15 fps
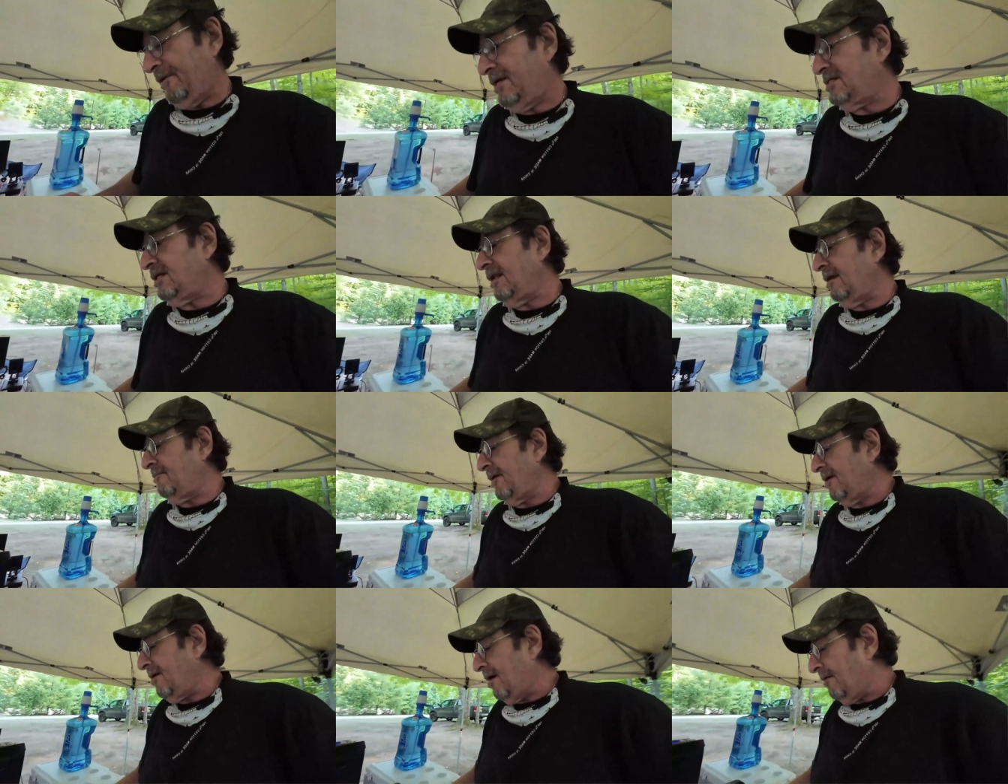because I like
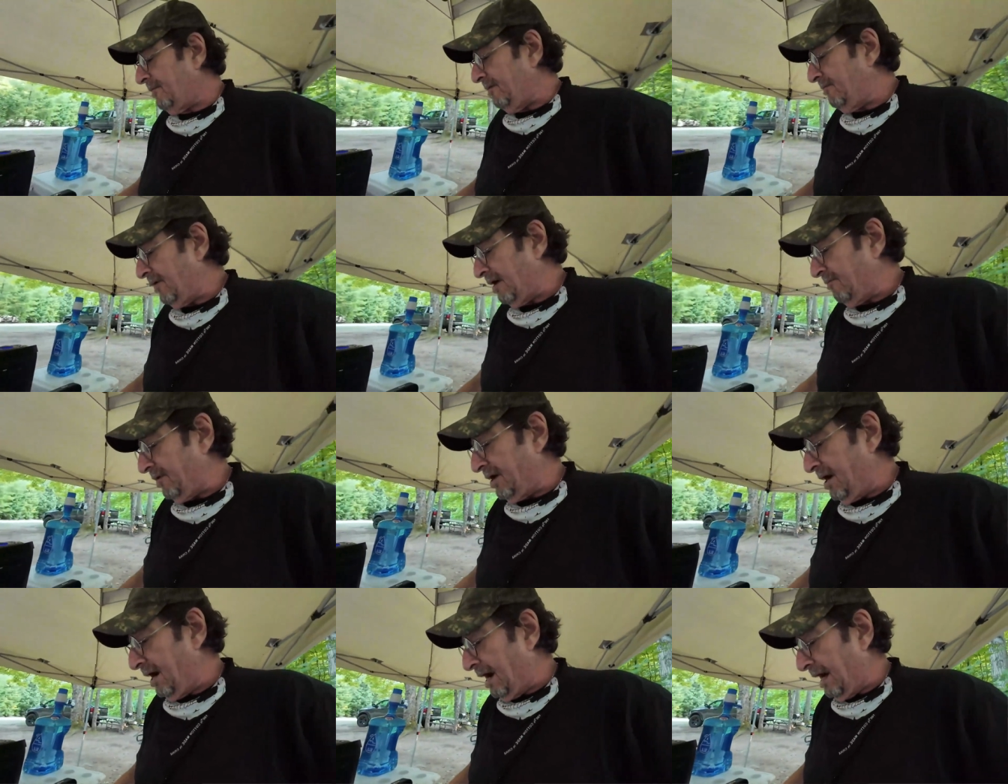my coffee piping
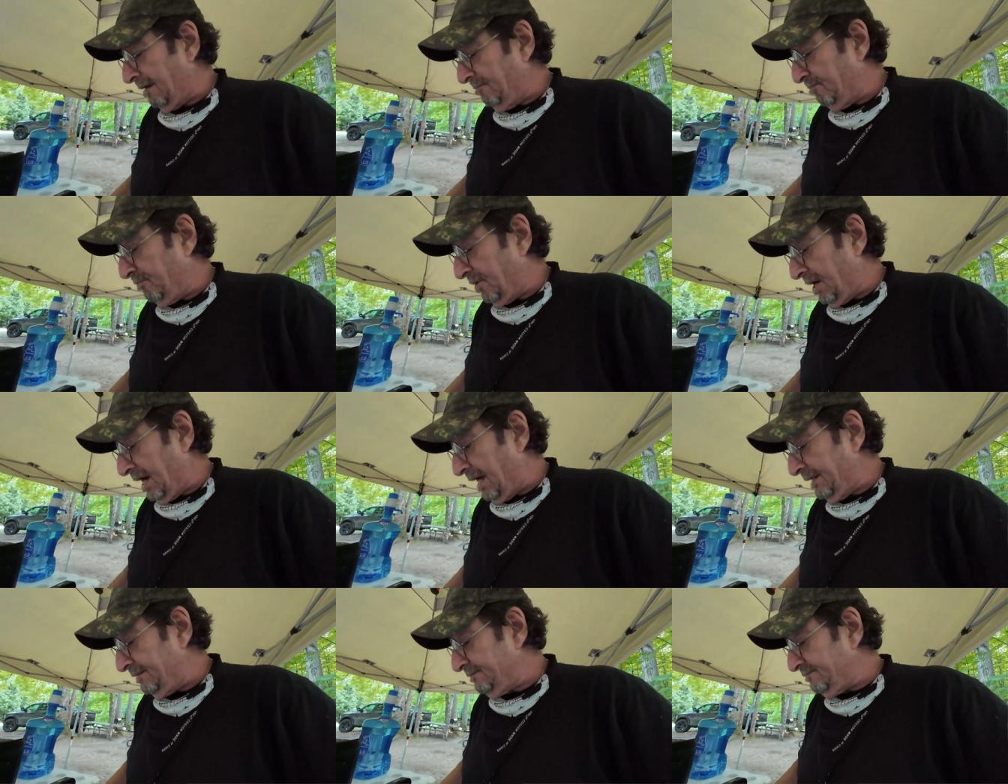hot.
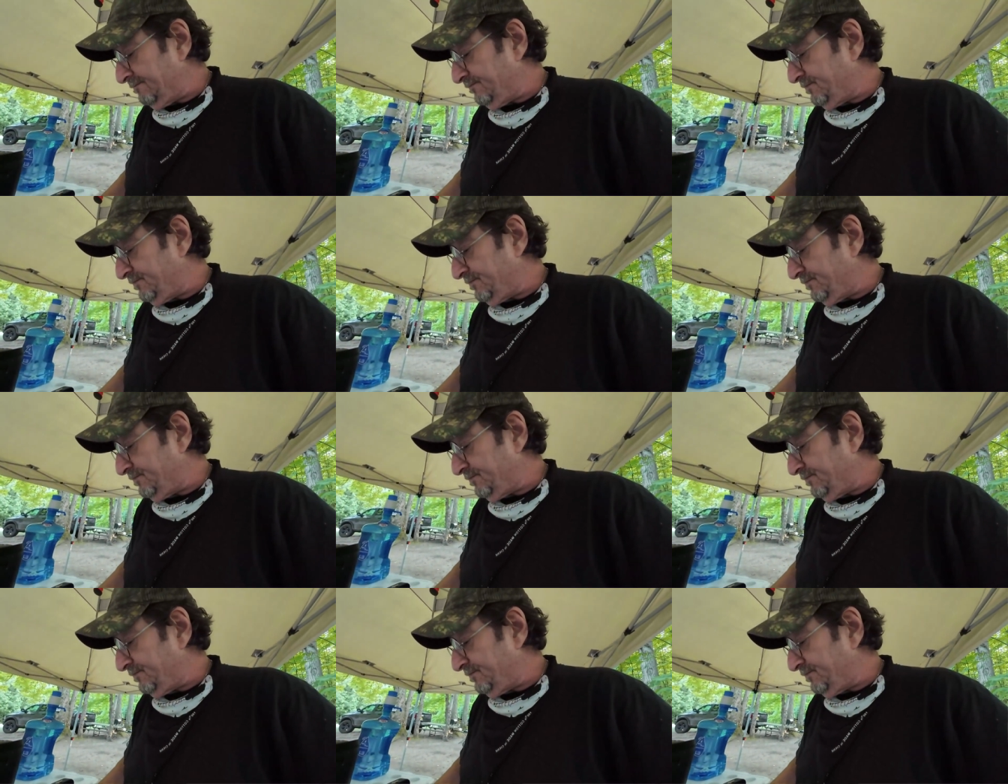But